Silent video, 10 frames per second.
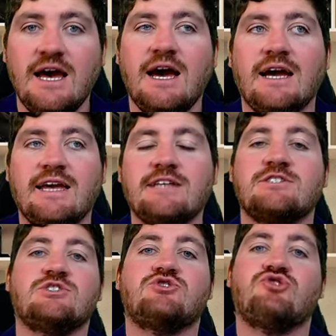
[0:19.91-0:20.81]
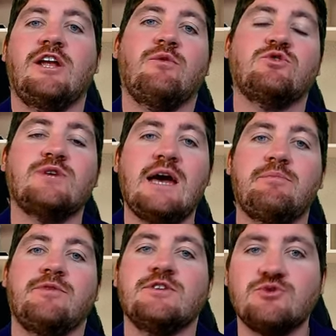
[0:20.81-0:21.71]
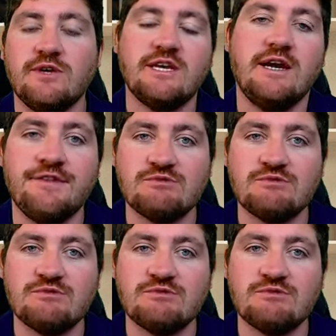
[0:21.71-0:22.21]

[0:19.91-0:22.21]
against Australia, which will happen this weekend.